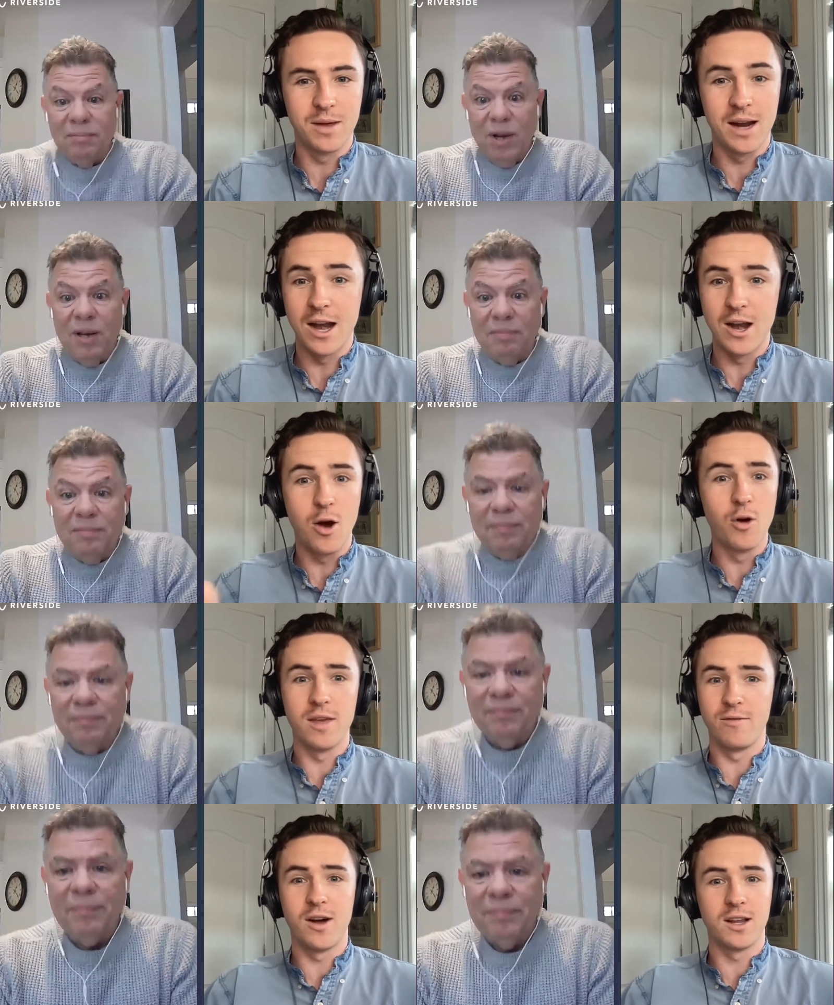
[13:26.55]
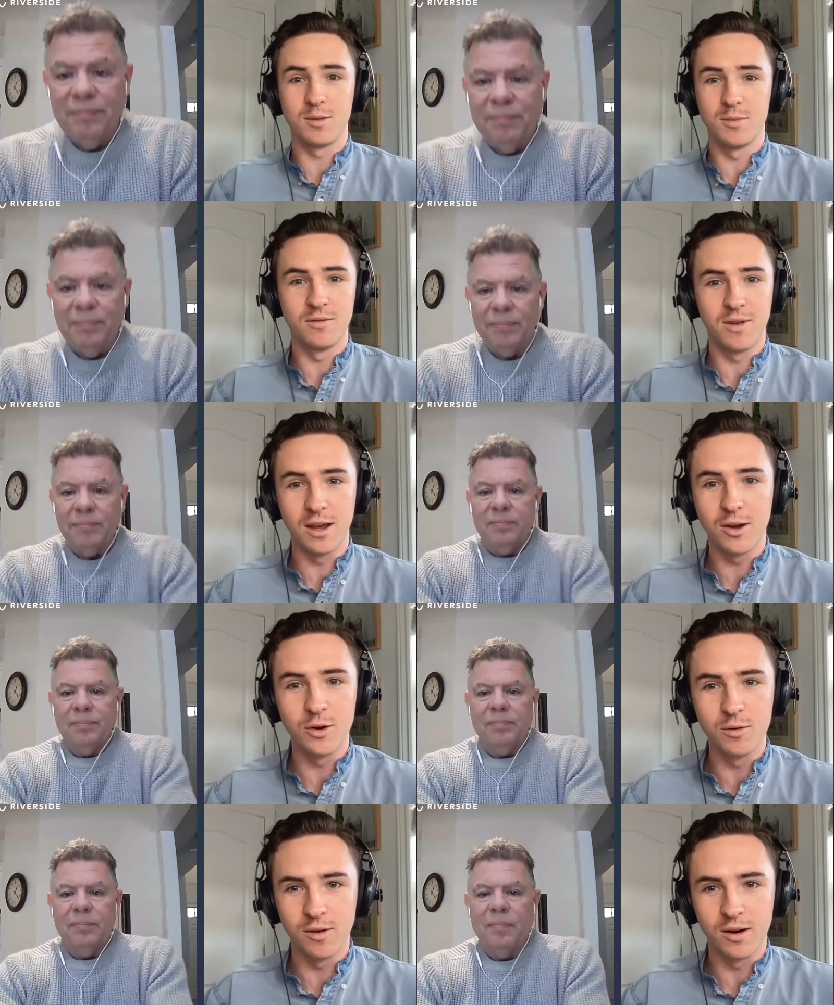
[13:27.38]
Speaker 1: And right. I know they've got them in
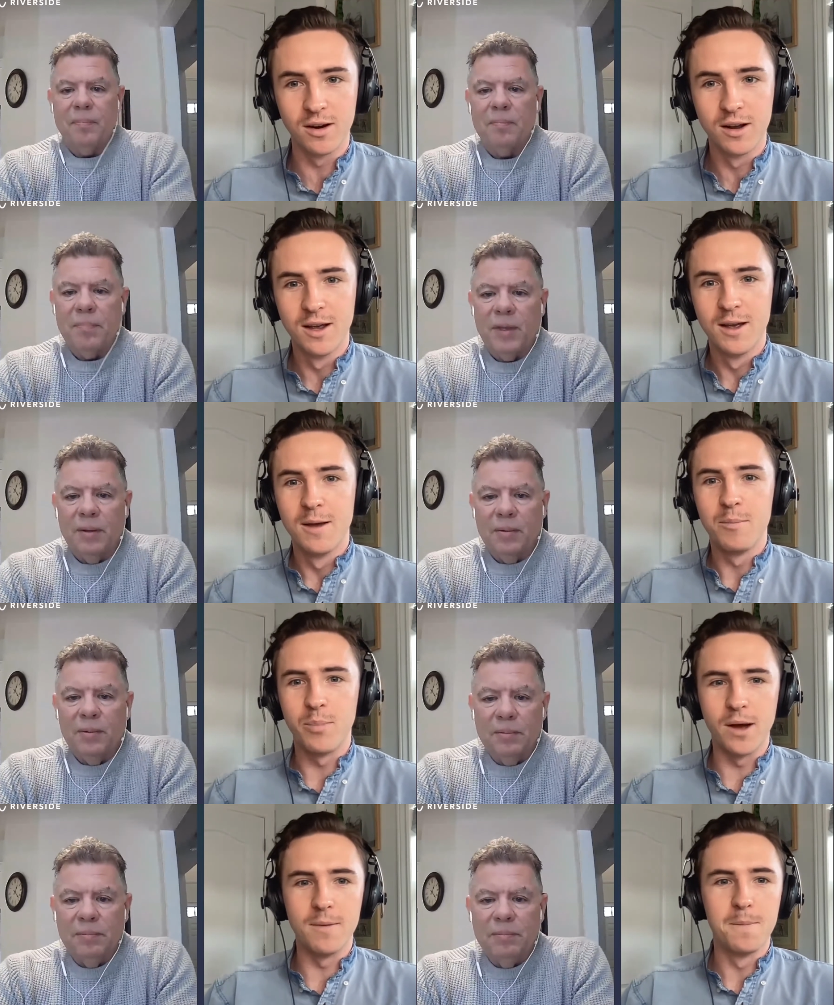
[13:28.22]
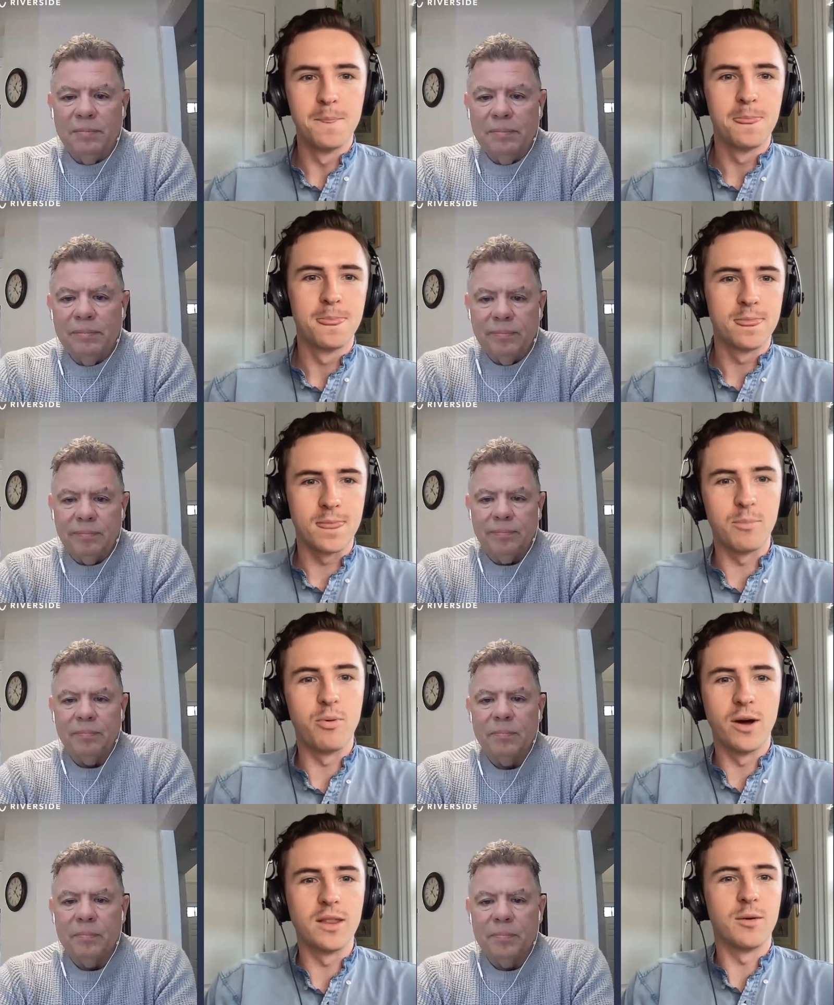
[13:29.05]
Vancouver, but the
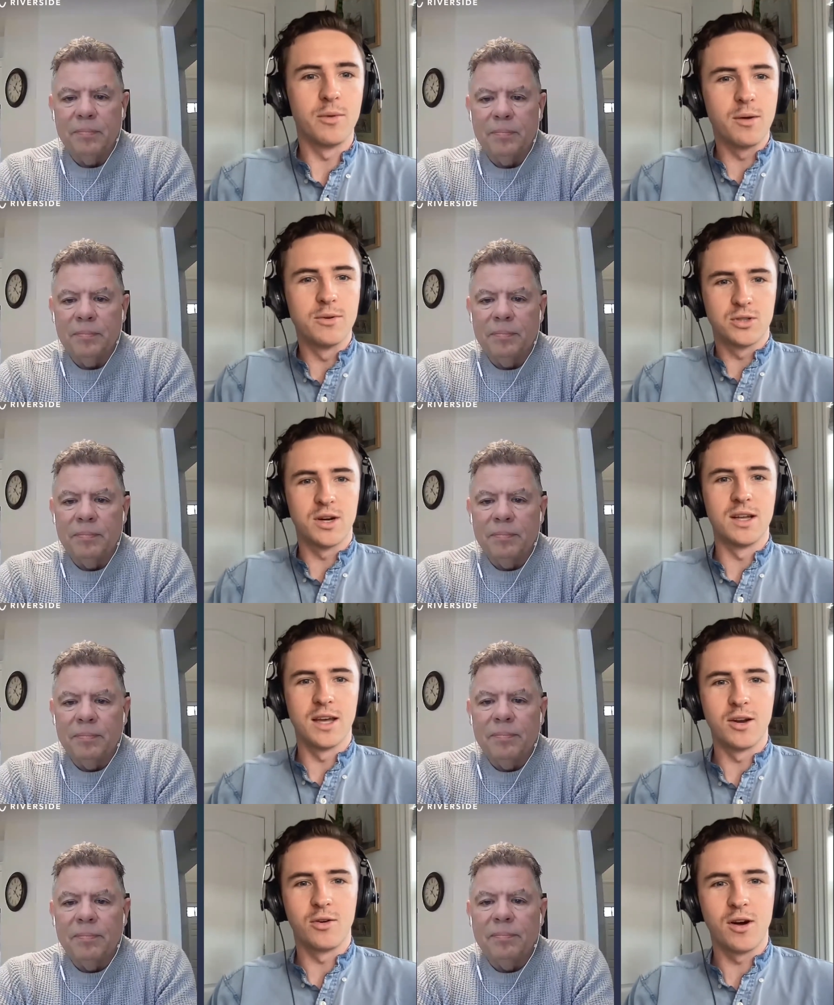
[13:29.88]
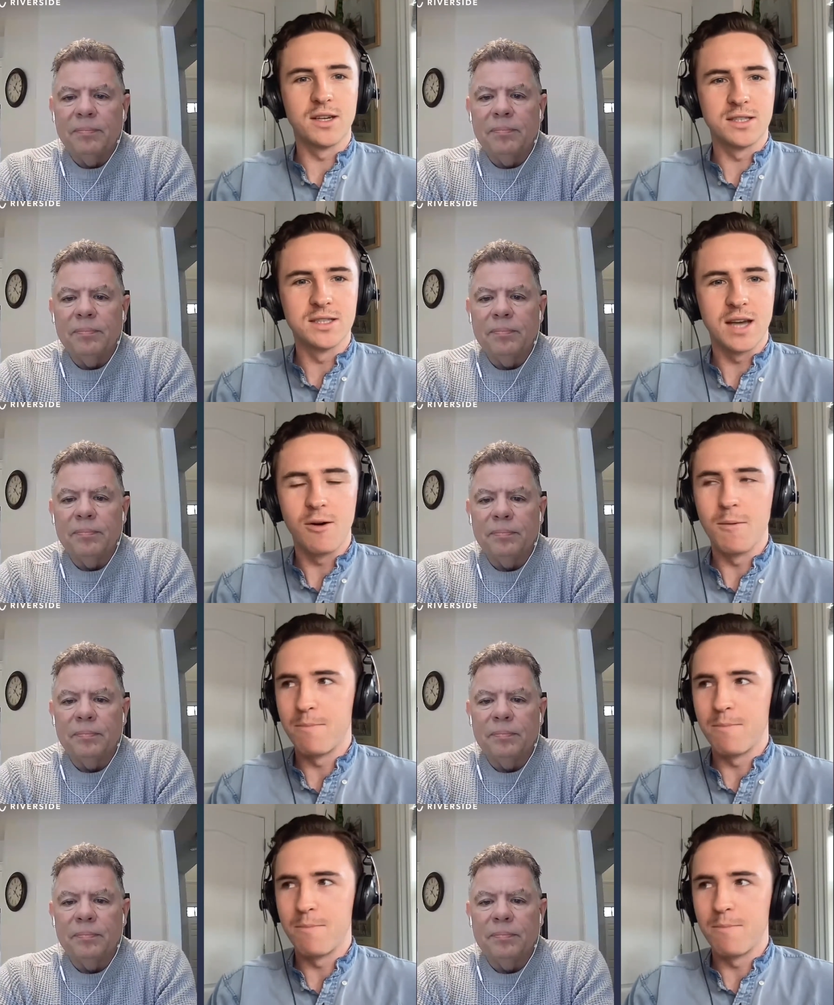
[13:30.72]
point that we always try to get across is how